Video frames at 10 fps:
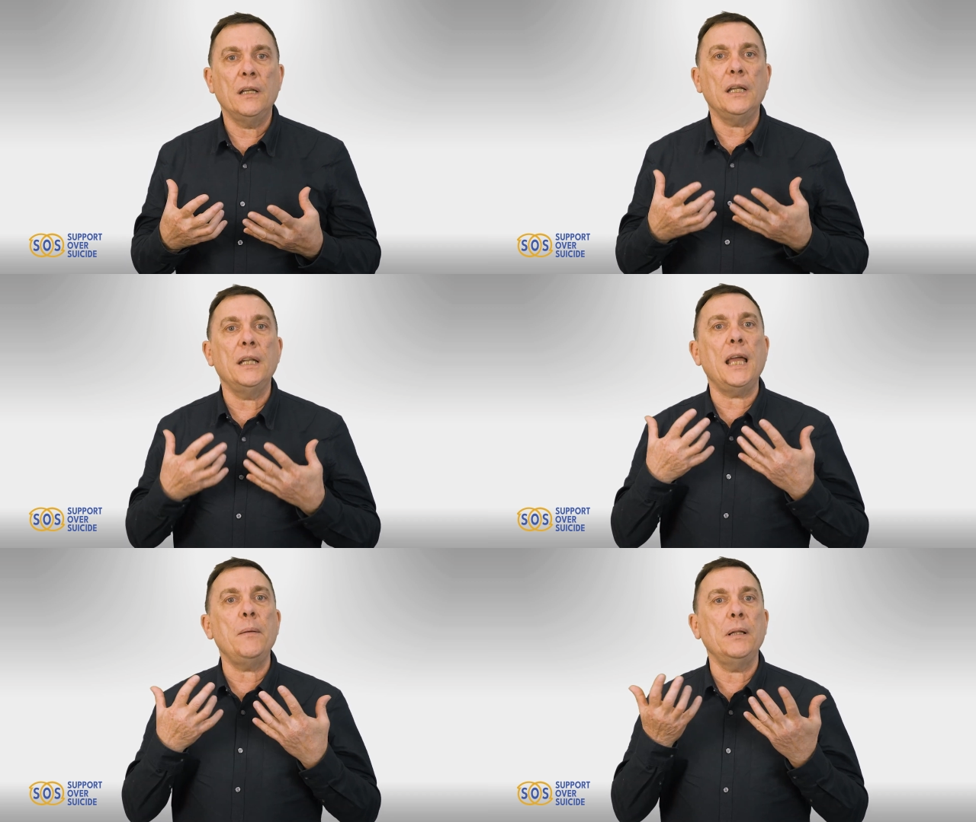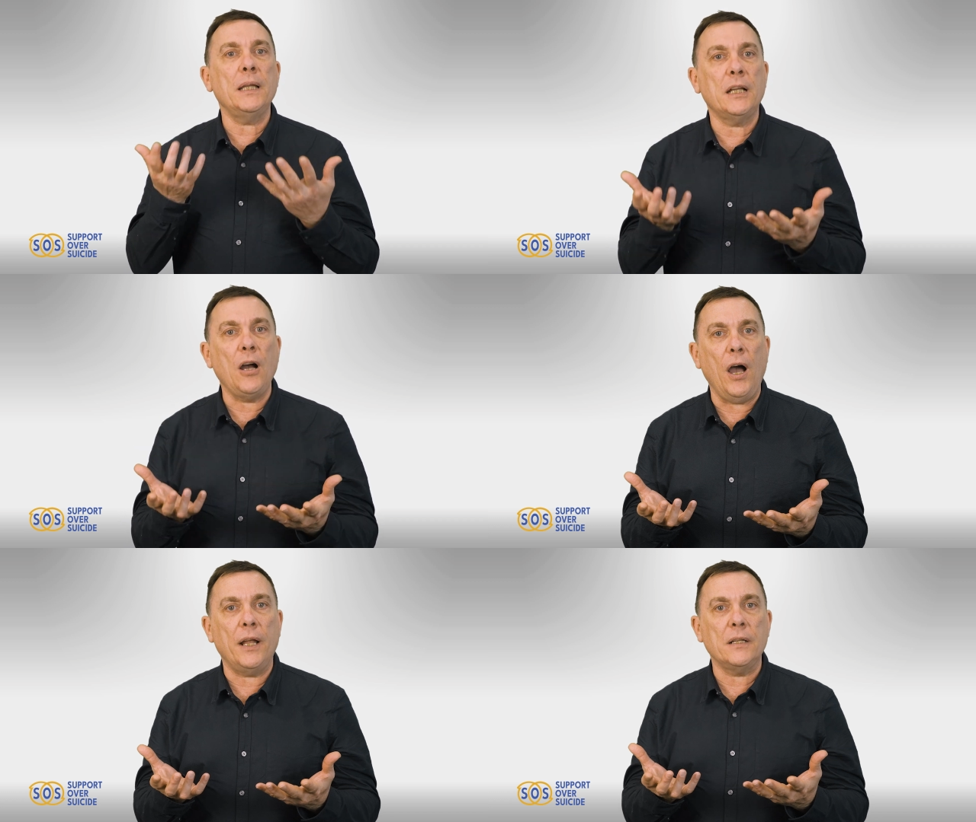enabling
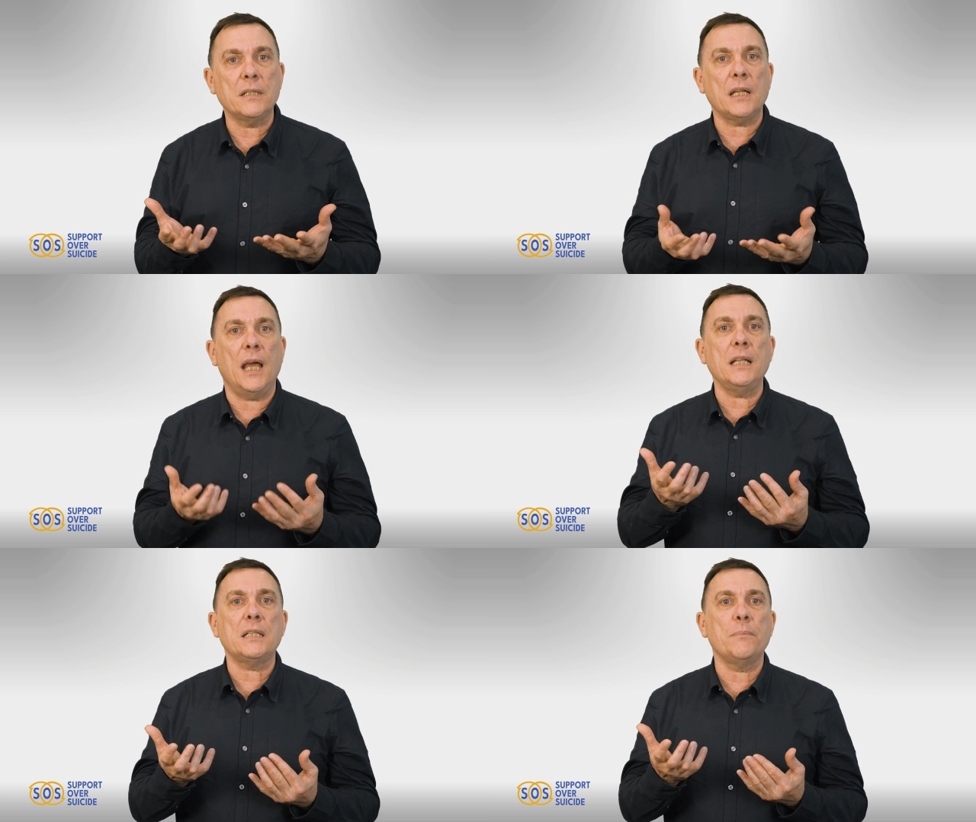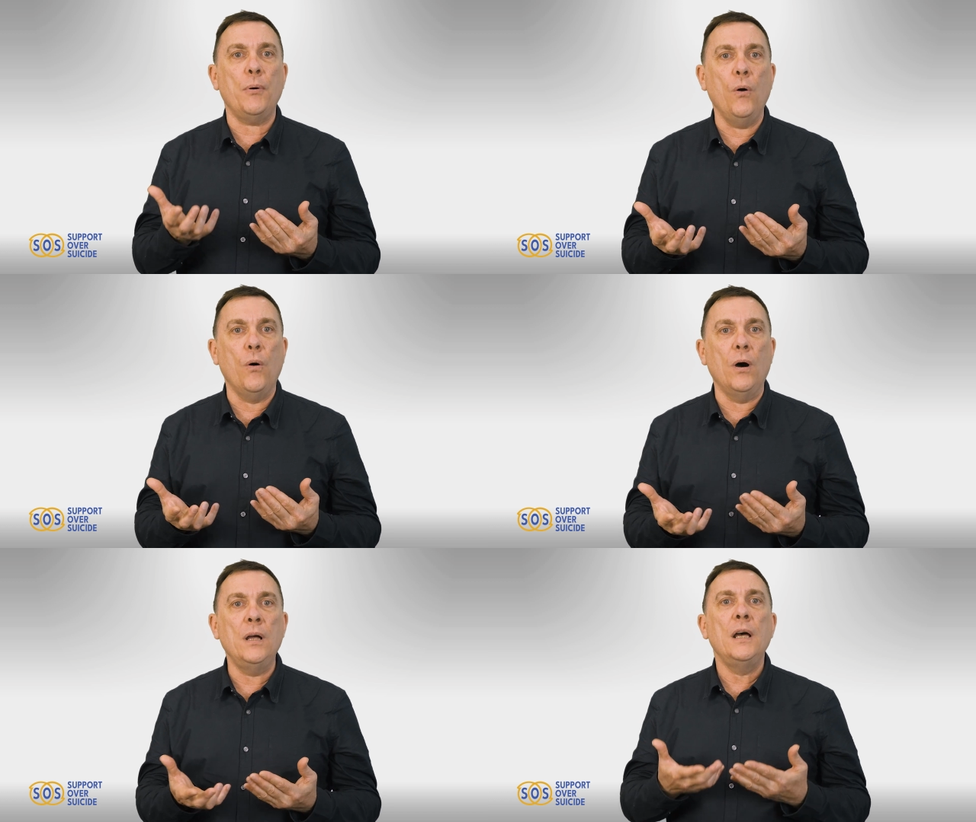guidance and
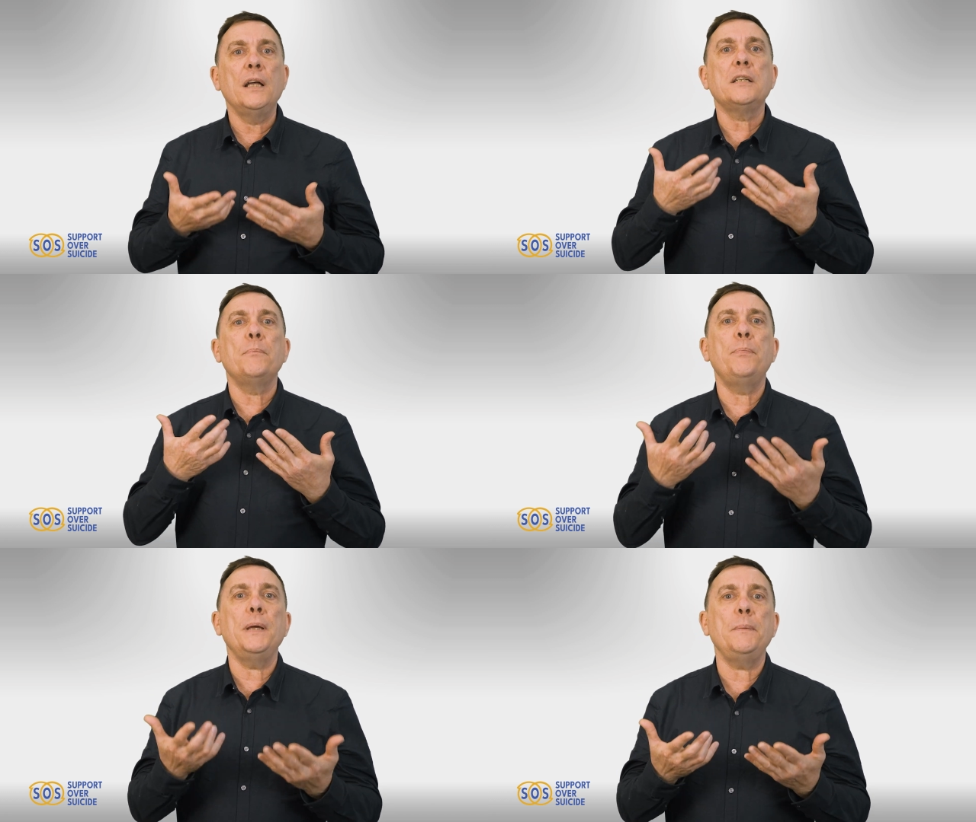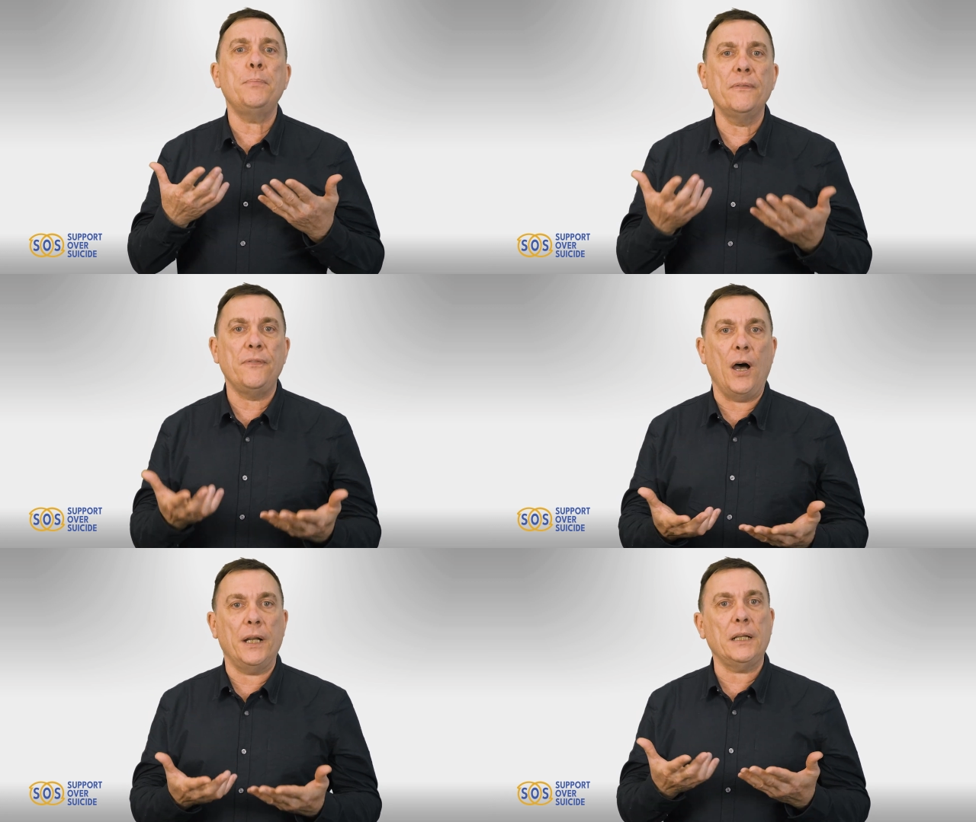support to be
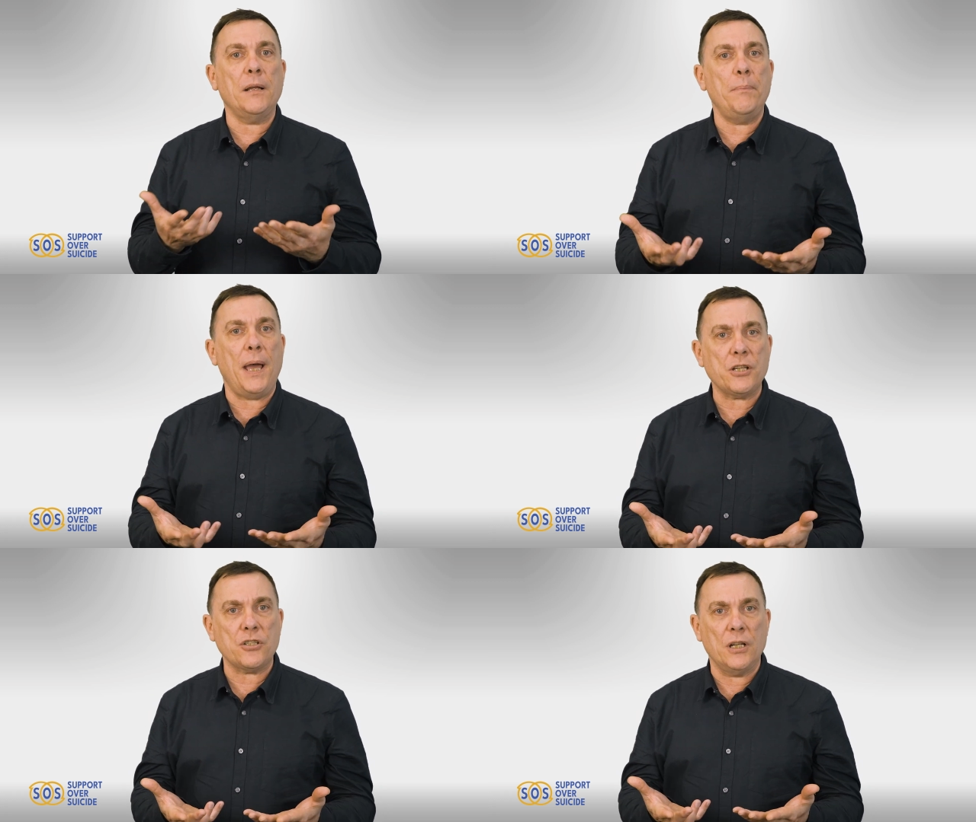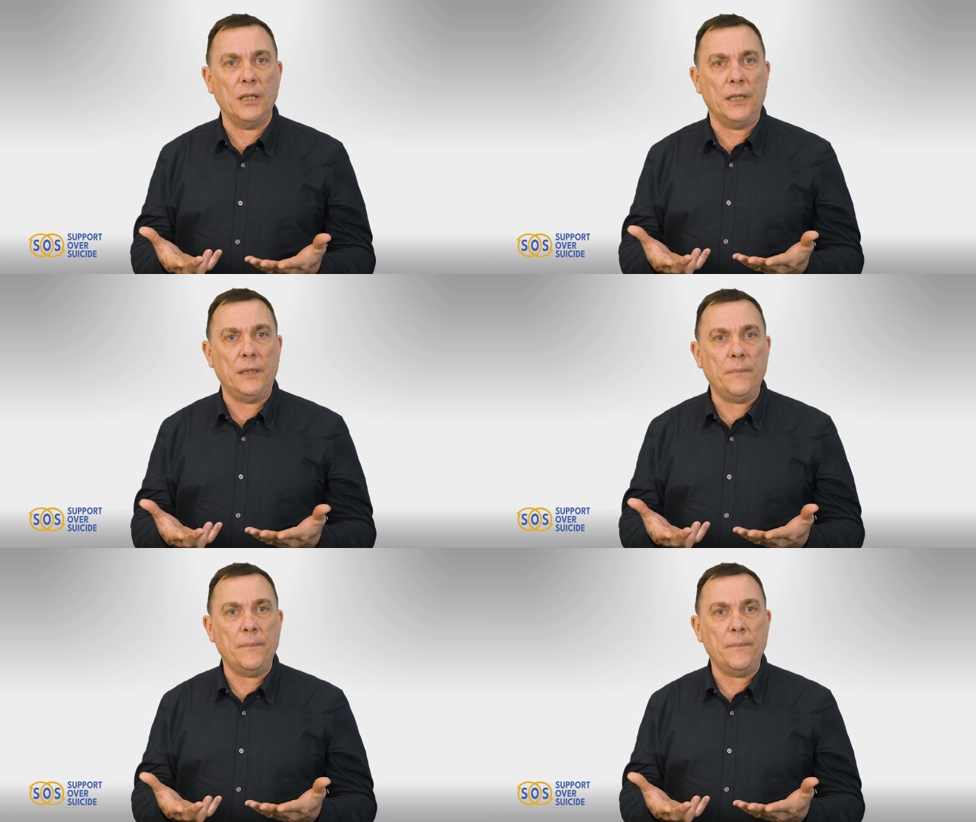provided compassionately.